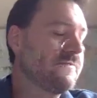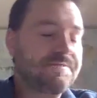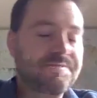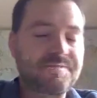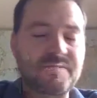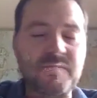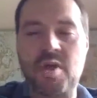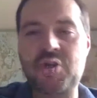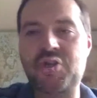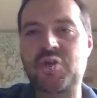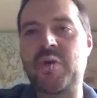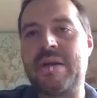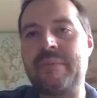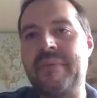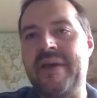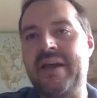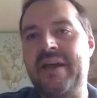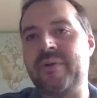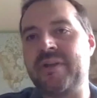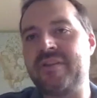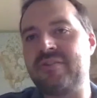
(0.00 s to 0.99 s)
ultra wide
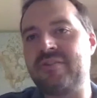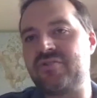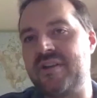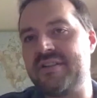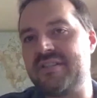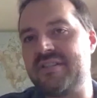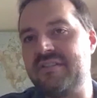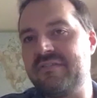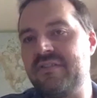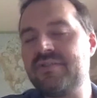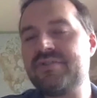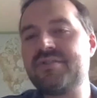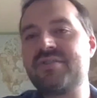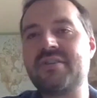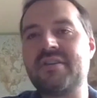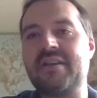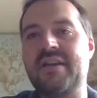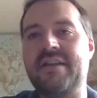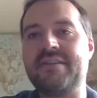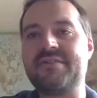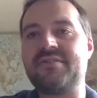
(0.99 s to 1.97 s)
bandwidth transceivers.
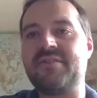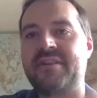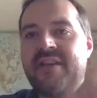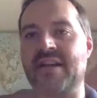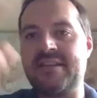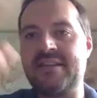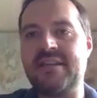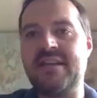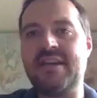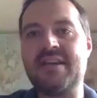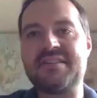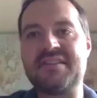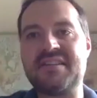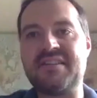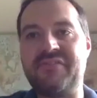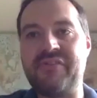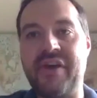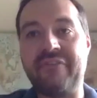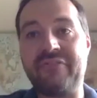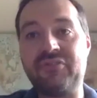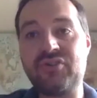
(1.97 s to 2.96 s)
And so the idea is if
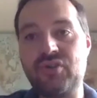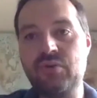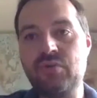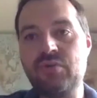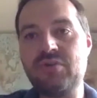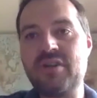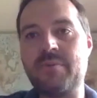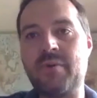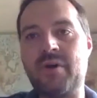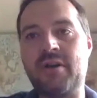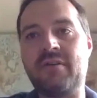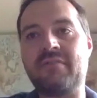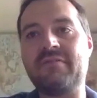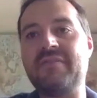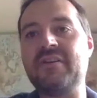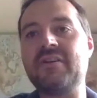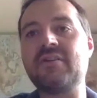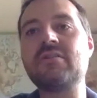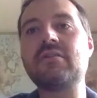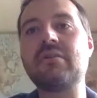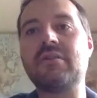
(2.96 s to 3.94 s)
you have 2 of them on a
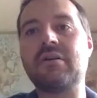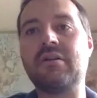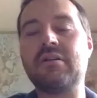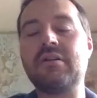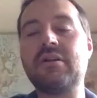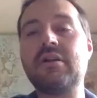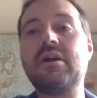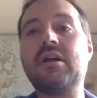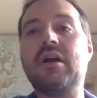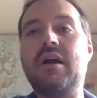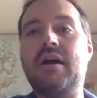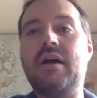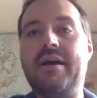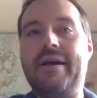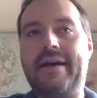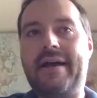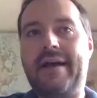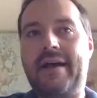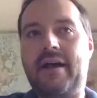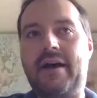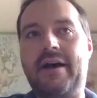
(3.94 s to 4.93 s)
vehicle,
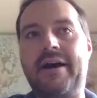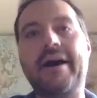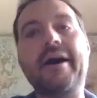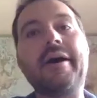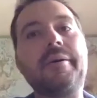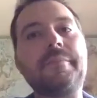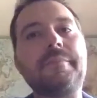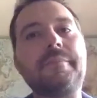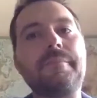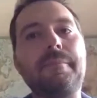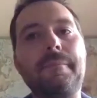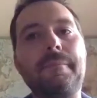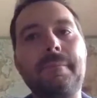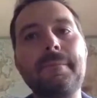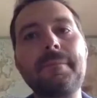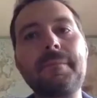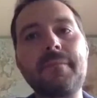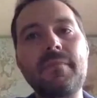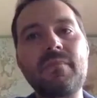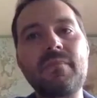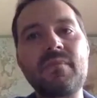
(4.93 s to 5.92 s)

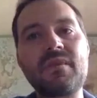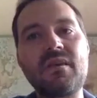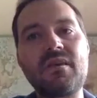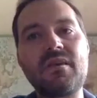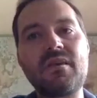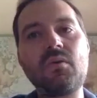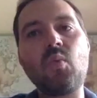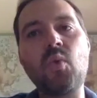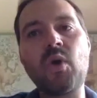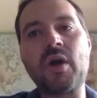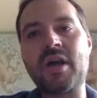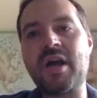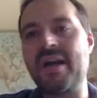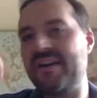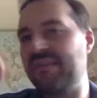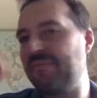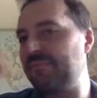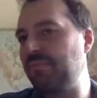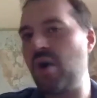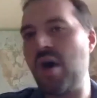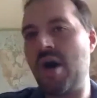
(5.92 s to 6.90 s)
what kind
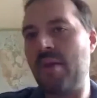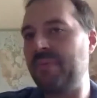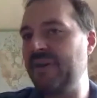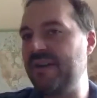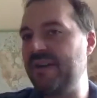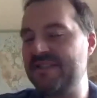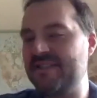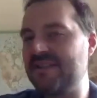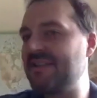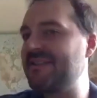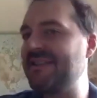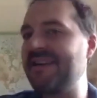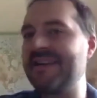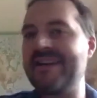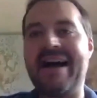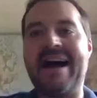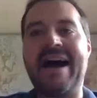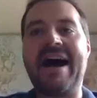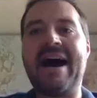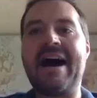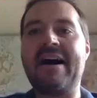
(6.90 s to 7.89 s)
of properties does that
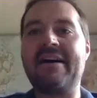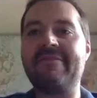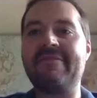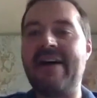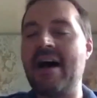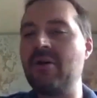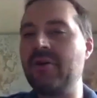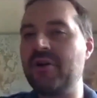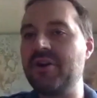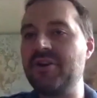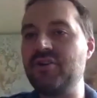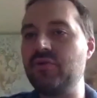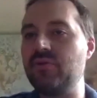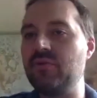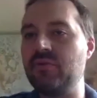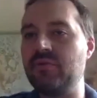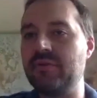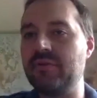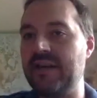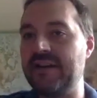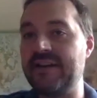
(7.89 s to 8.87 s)
have? How can
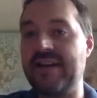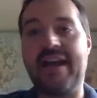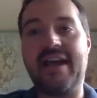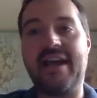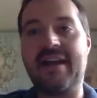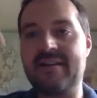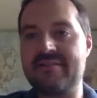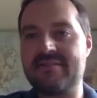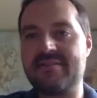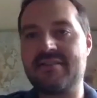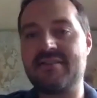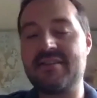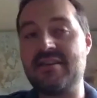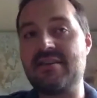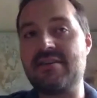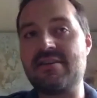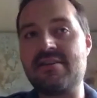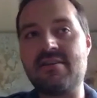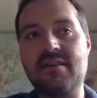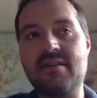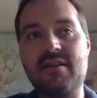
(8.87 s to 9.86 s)
you enhance
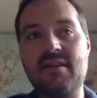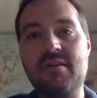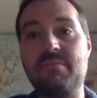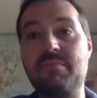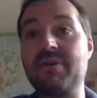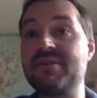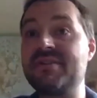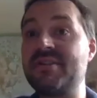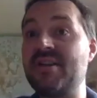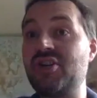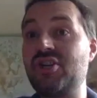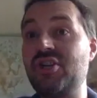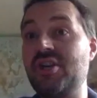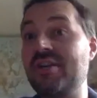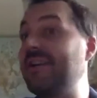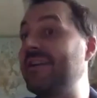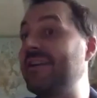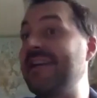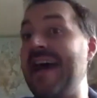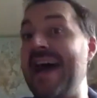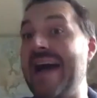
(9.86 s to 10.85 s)
the position
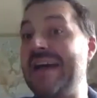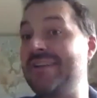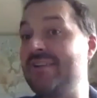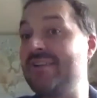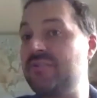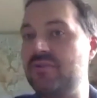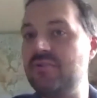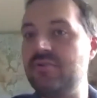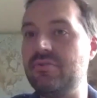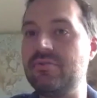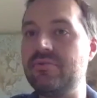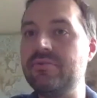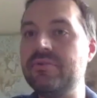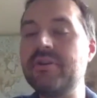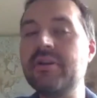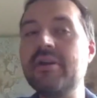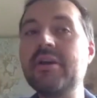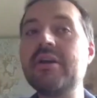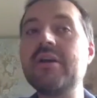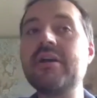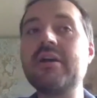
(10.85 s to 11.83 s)
and attitude
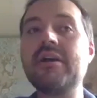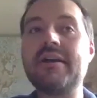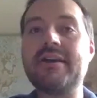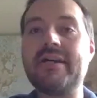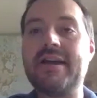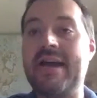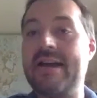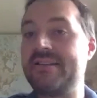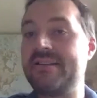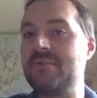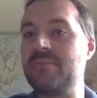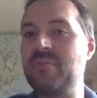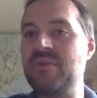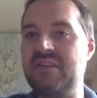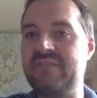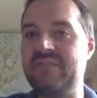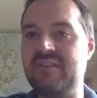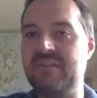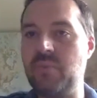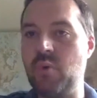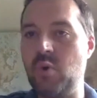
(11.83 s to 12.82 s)
estimate
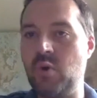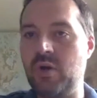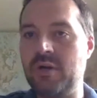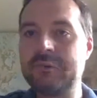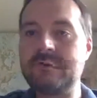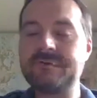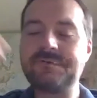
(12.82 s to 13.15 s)
even more?